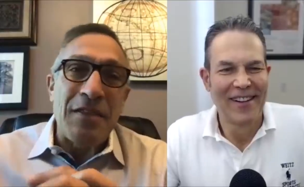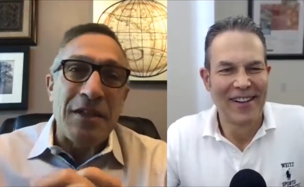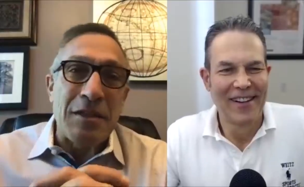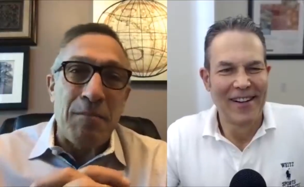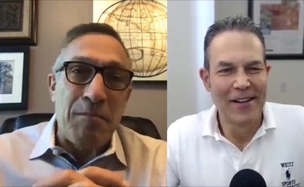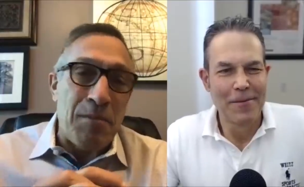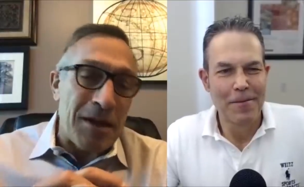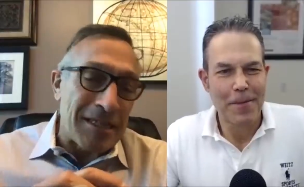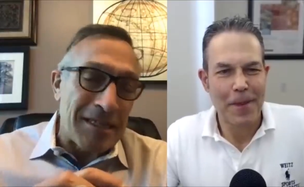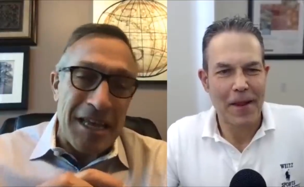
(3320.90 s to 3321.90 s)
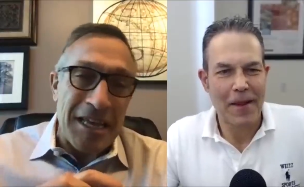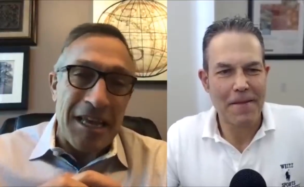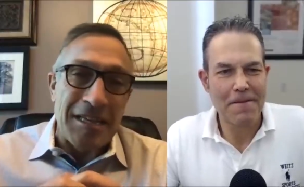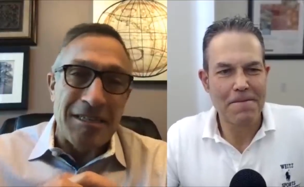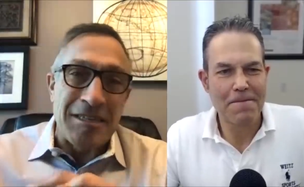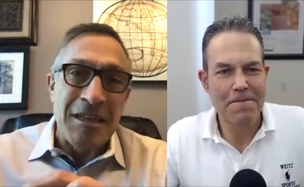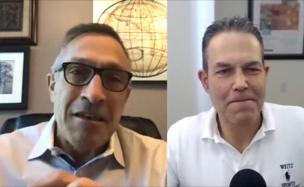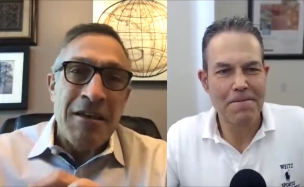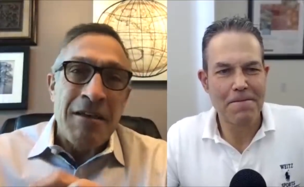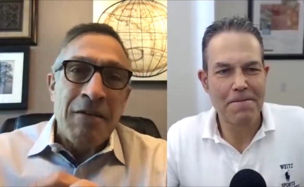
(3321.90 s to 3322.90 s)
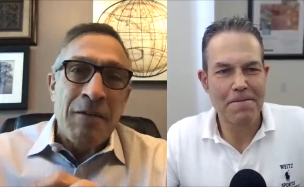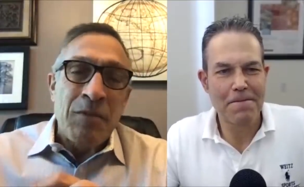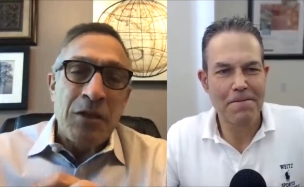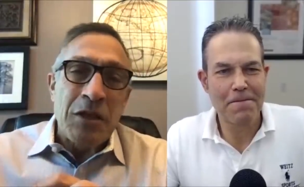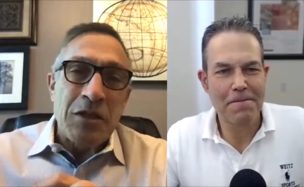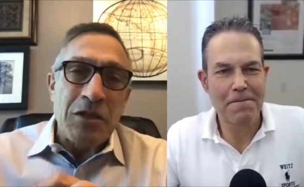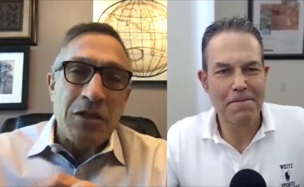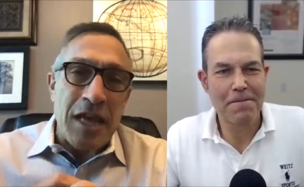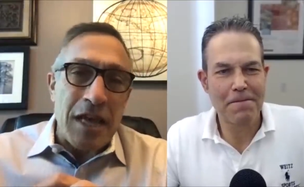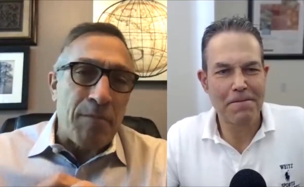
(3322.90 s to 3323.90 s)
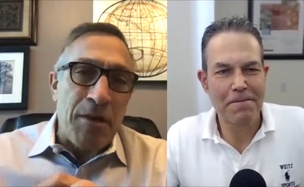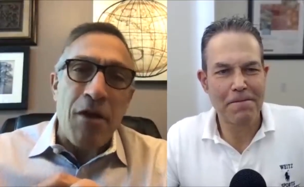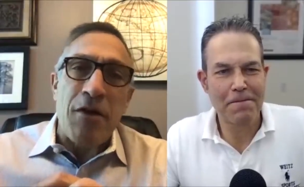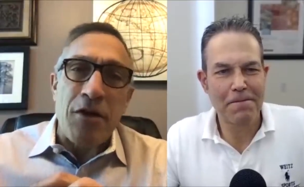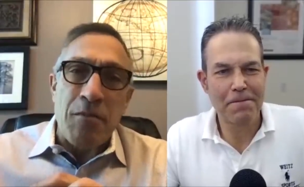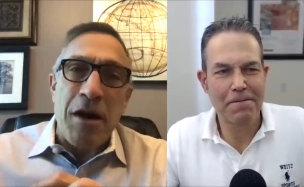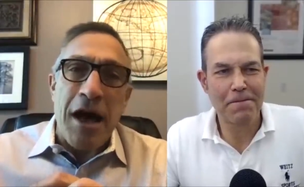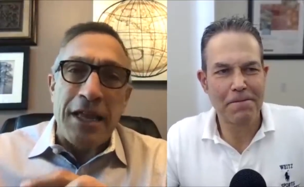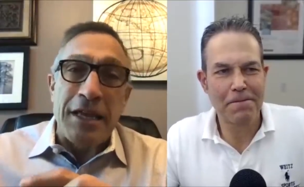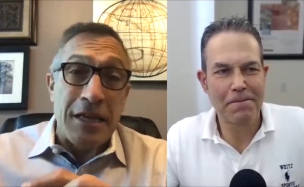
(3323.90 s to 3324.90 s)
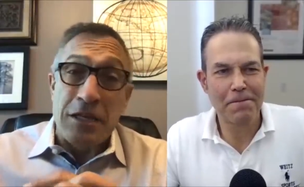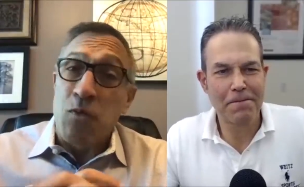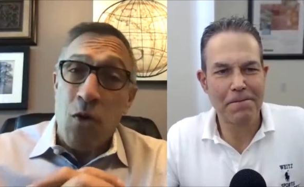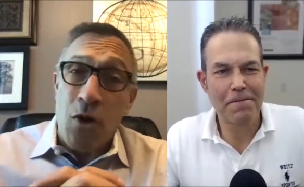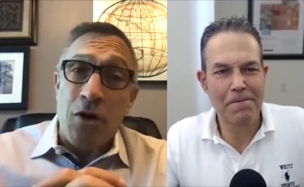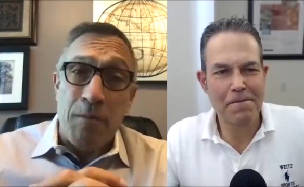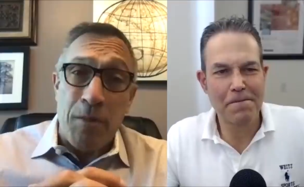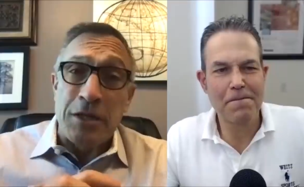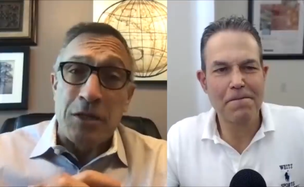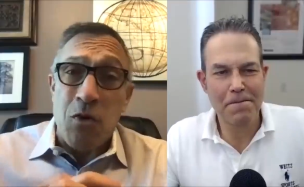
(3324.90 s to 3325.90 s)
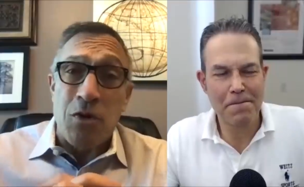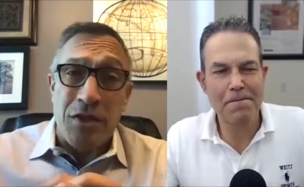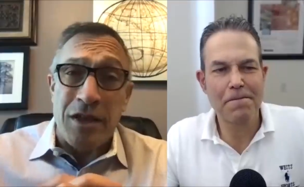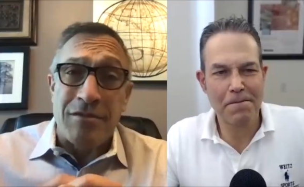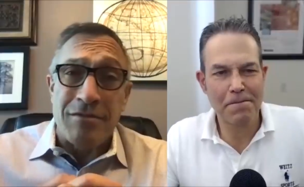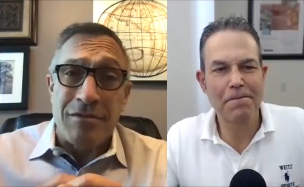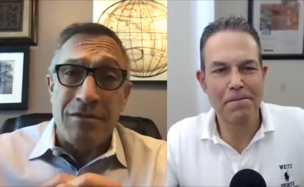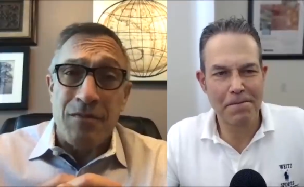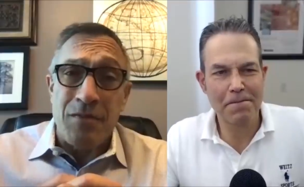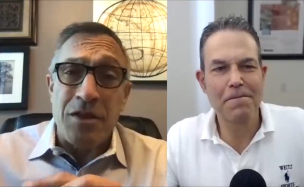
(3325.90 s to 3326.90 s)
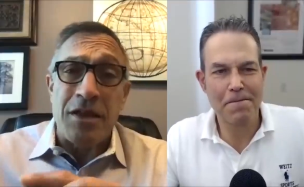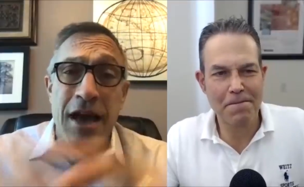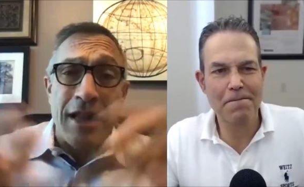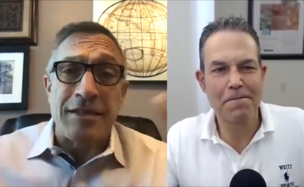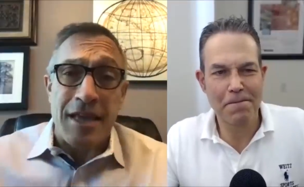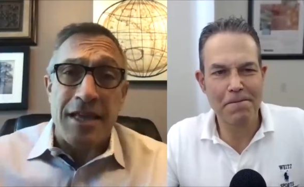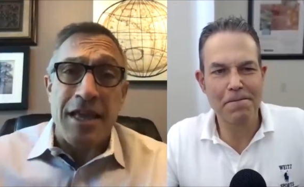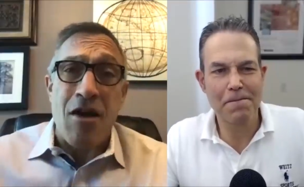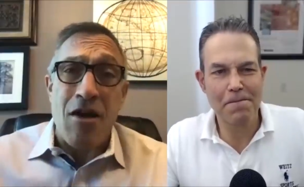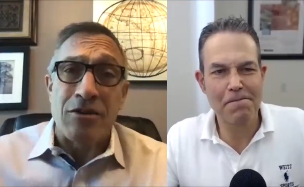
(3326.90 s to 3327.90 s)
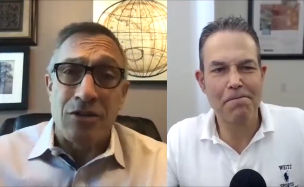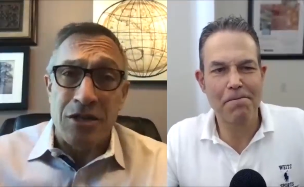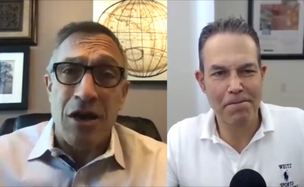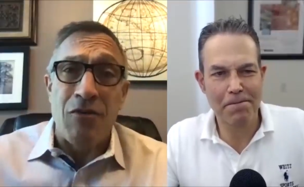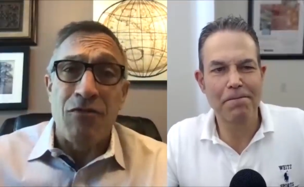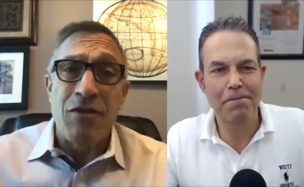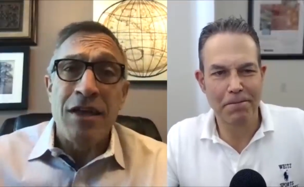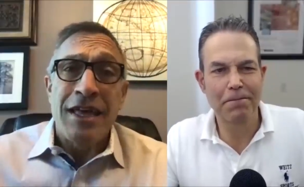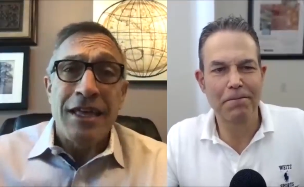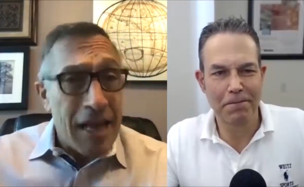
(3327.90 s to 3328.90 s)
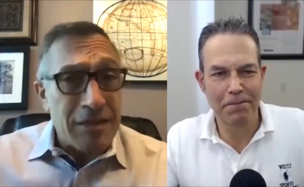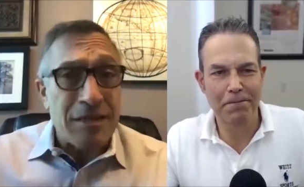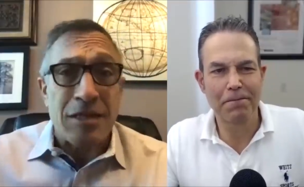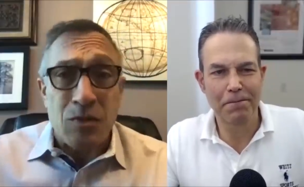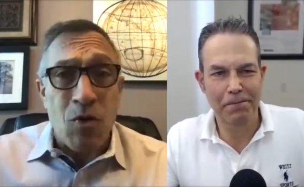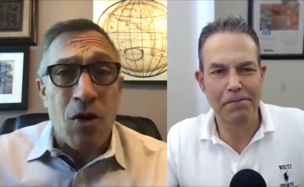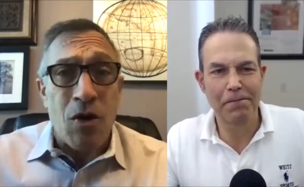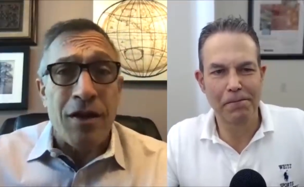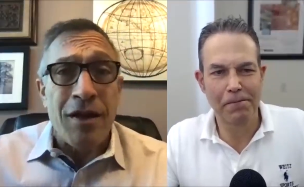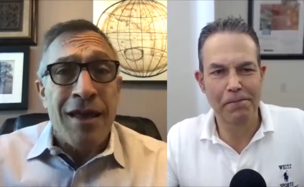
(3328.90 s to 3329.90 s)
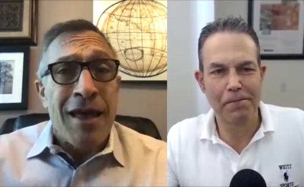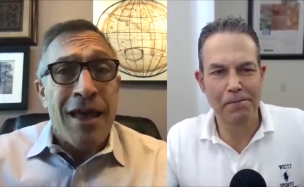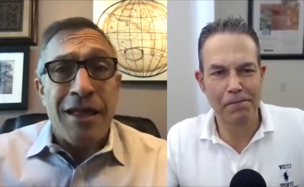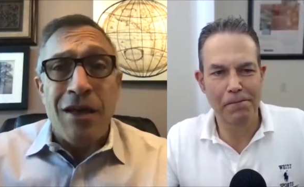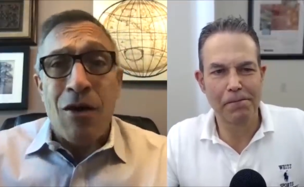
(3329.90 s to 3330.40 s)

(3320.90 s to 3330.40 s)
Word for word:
Speaker 1: I think the biggest thing is is taking care of your body, it's work, but it's worth it. You got to take care of yourself. Yes, it's work. You know,